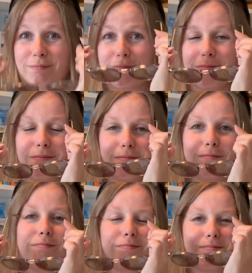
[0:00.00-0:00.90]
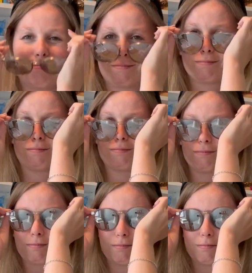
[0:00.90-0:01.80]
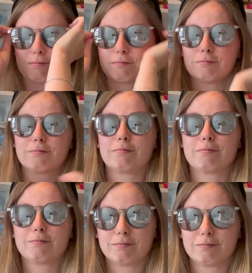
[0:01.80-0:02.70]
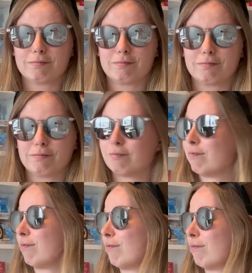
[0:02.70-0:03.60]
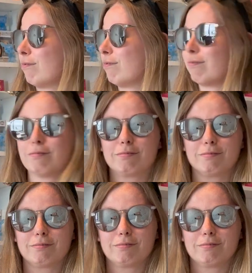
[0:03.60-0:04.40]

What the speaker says: No one is speaking in this clip.